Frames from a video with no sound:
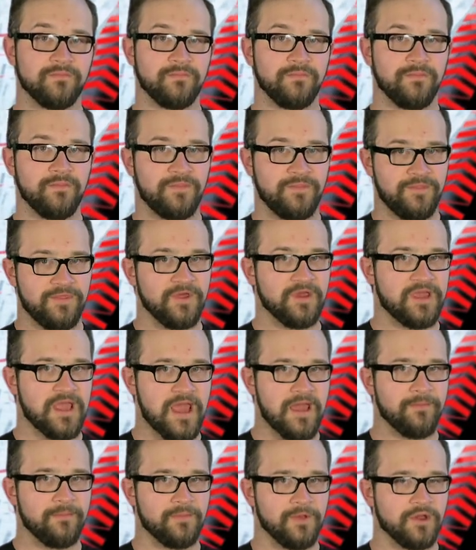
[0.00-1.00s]
the
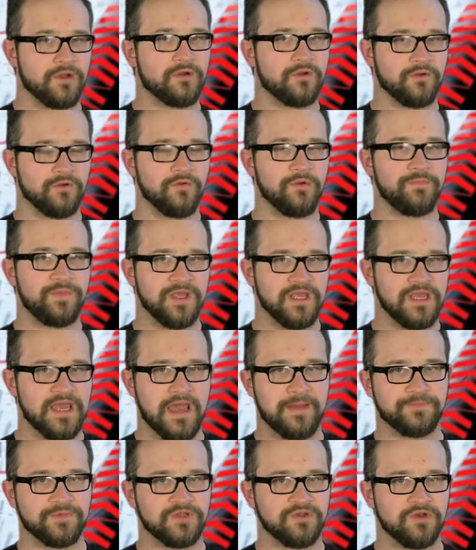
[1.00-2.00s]
who would be
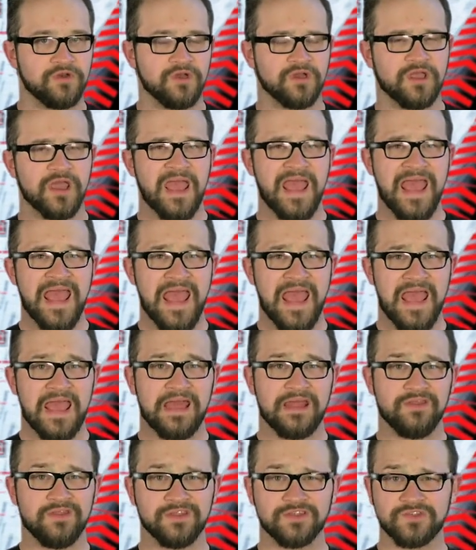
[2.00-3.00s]
Captain Hook,
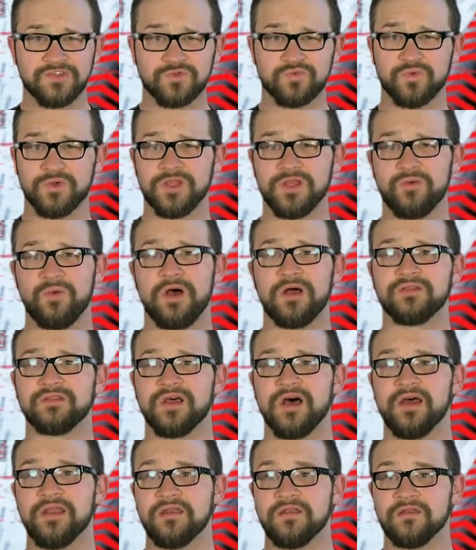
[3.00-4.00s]
and this is really well
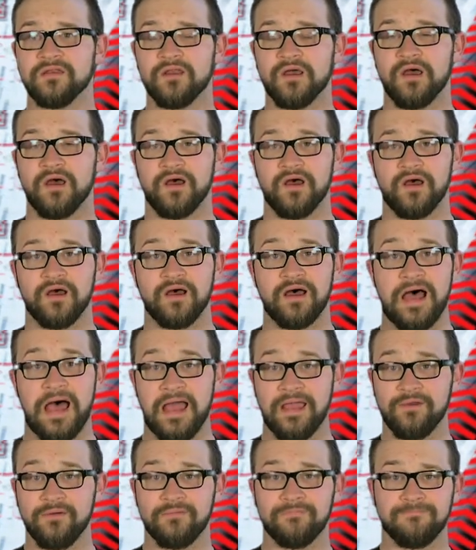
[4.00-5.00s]
done.
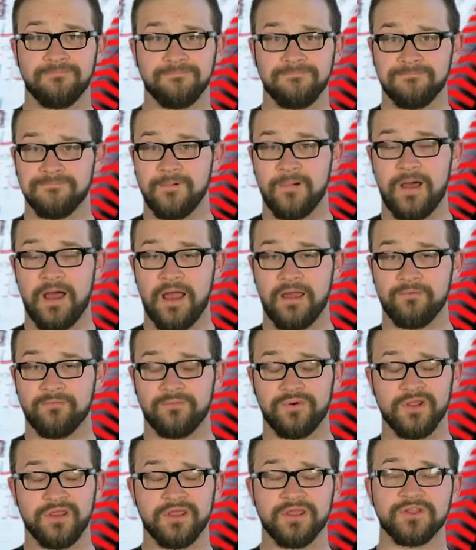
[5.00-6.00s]
I
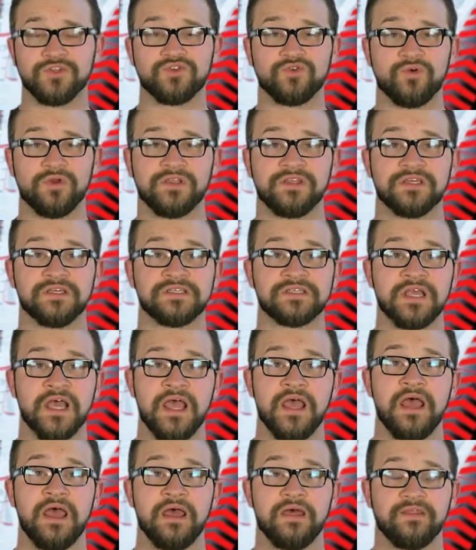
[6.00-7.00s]
really enjoyed this.
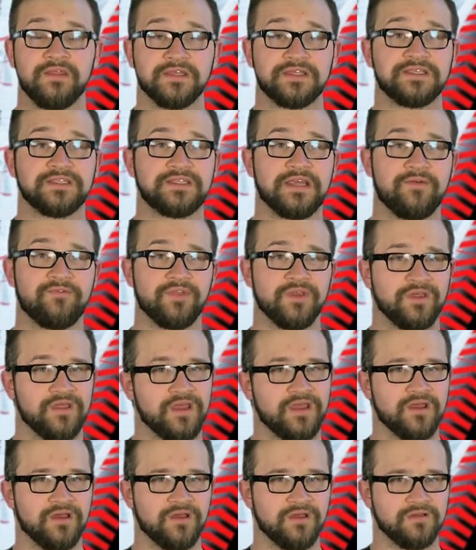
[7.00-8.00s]
This is definitely
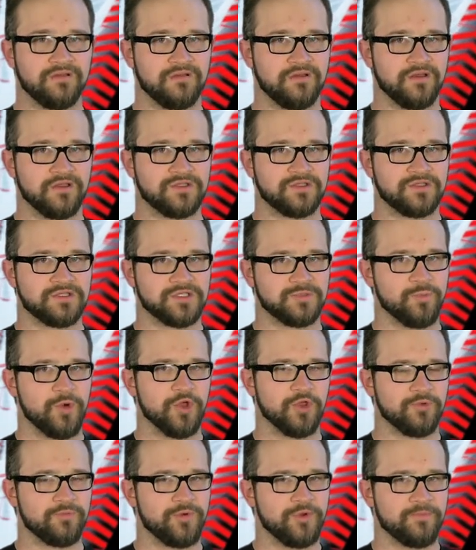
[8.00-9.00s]
like a
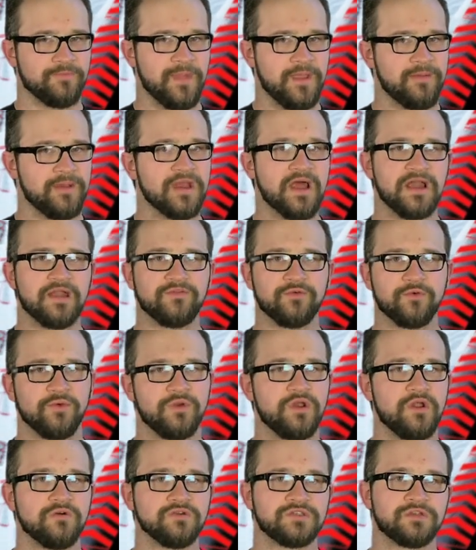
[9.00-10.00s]
smaller book, maybe not
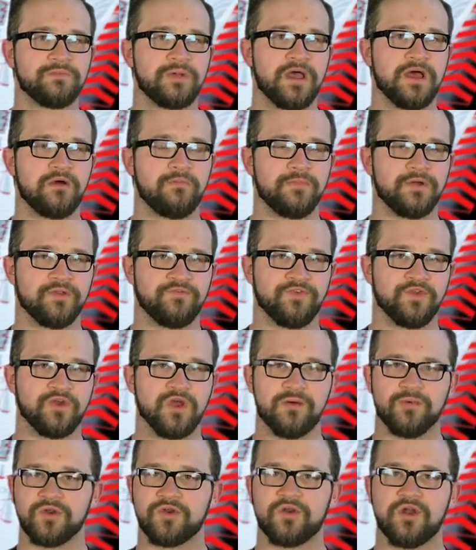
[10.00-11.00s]
everyone knows about, but if you
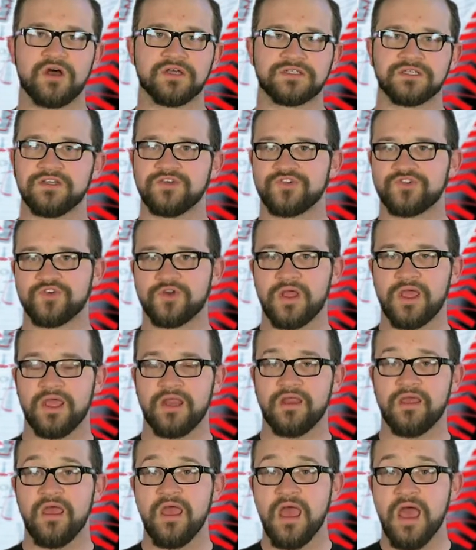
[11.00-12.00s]
come across it in
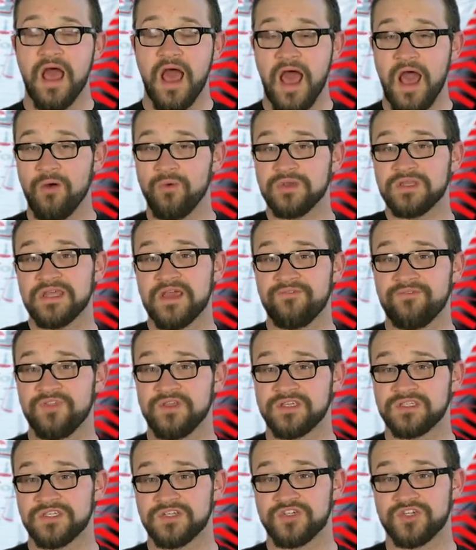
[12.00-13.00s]
trade, I would
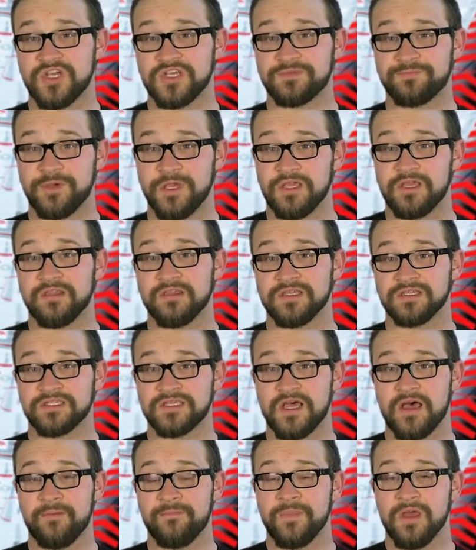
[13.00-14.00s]
definitely suggest picking this
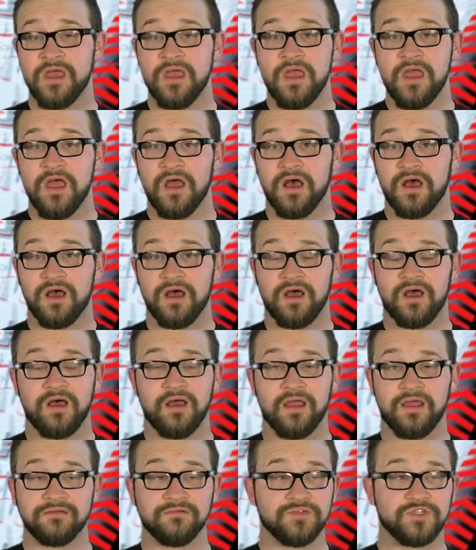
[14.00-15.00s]
up
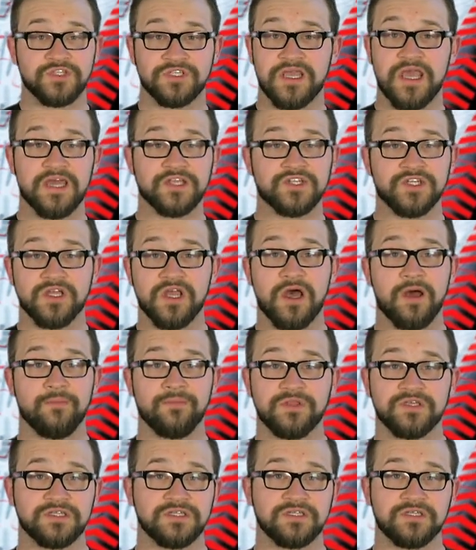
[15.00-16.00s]
and just catching up.
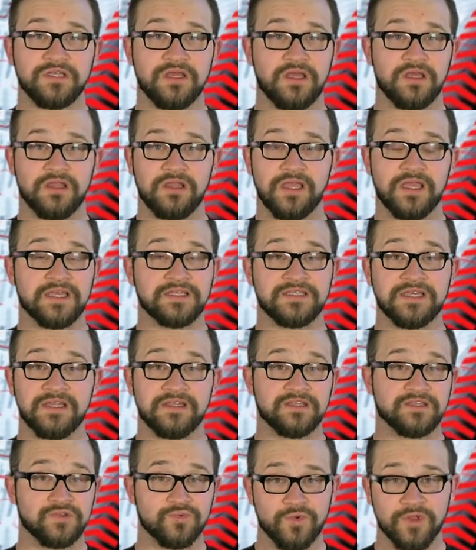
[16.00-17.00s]
This is, like I said,
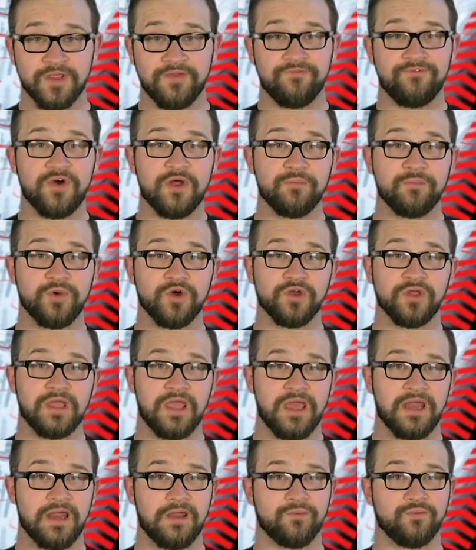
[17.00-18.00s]
this is a really fun book,
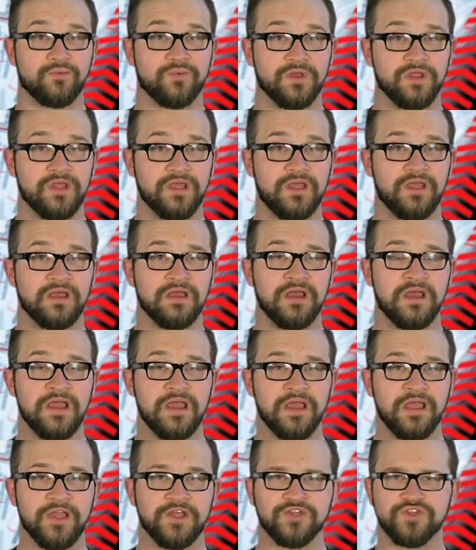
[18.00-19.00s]
and I really
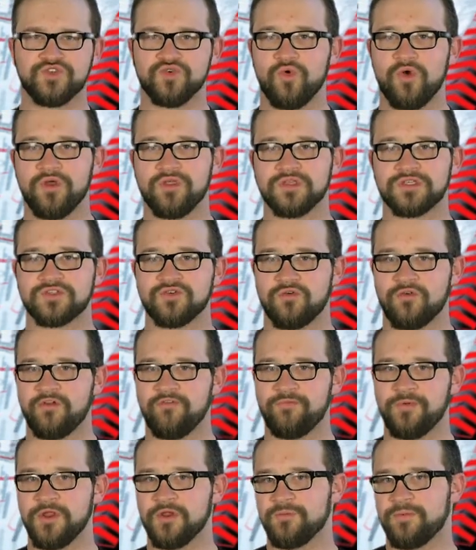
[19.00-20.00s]
enjoy the story
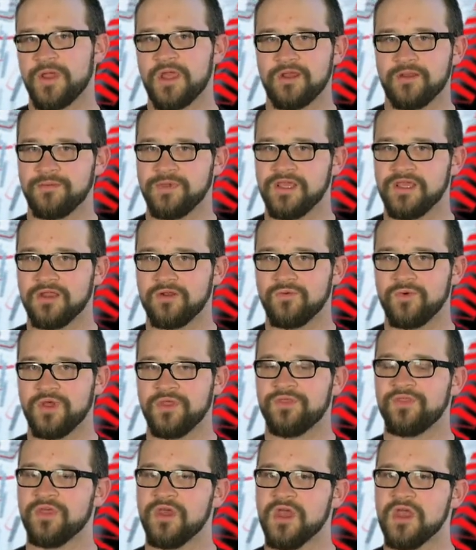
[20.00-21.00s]
of Peter Pan to begin
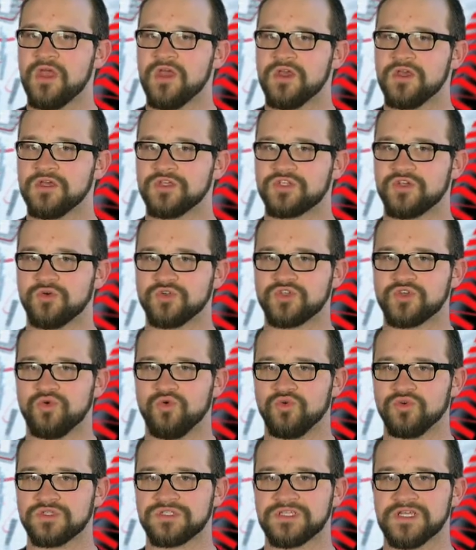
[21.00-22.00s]
with, so it's
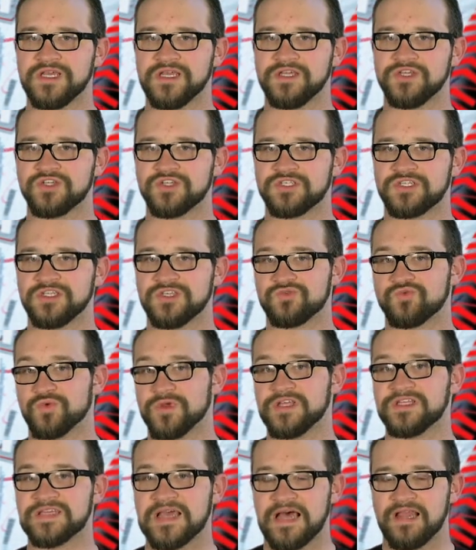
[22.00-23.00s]
cool seeing just this
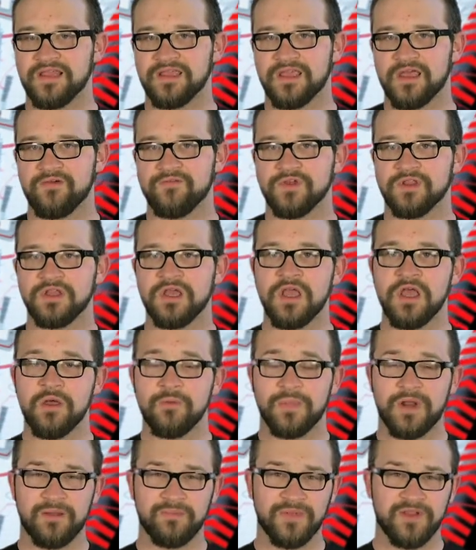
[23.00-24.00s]
retelling of it.
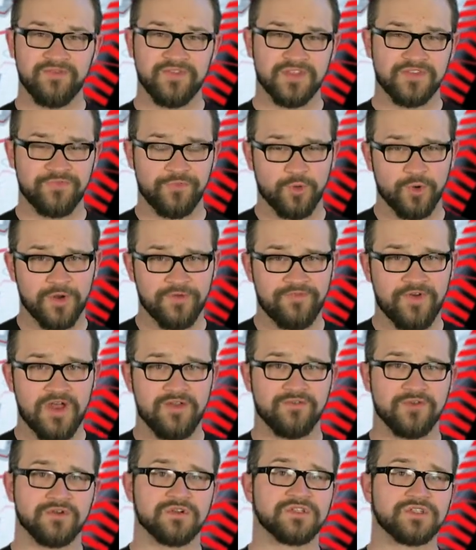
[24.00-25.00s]
But I'm gonna give this 4 to
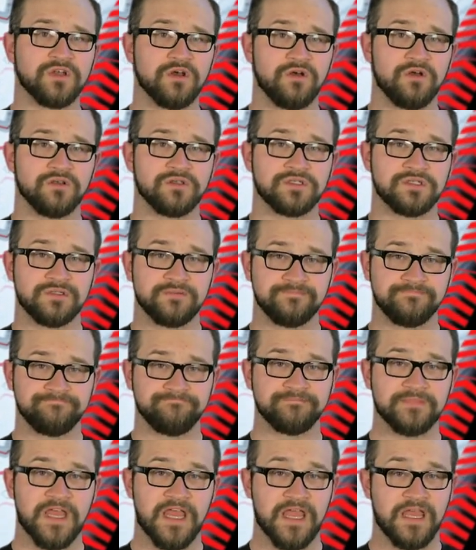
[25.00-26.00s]
5 Nerd Skulls,
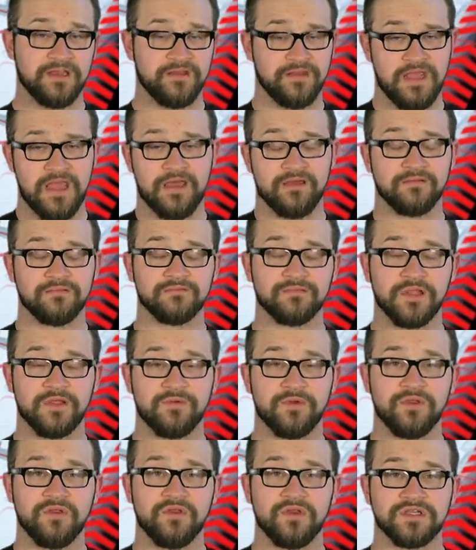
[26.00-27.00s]
and yeah, let me
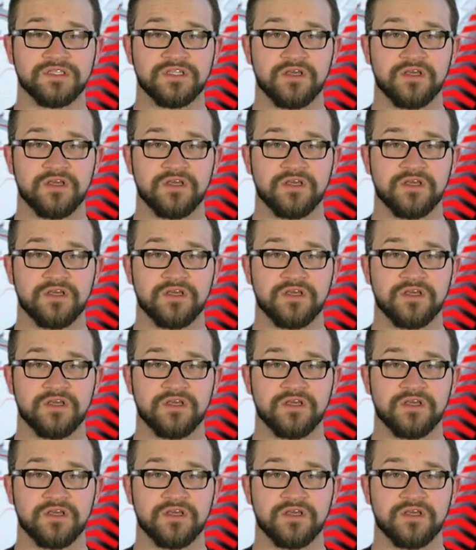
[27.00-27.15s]
know what you guys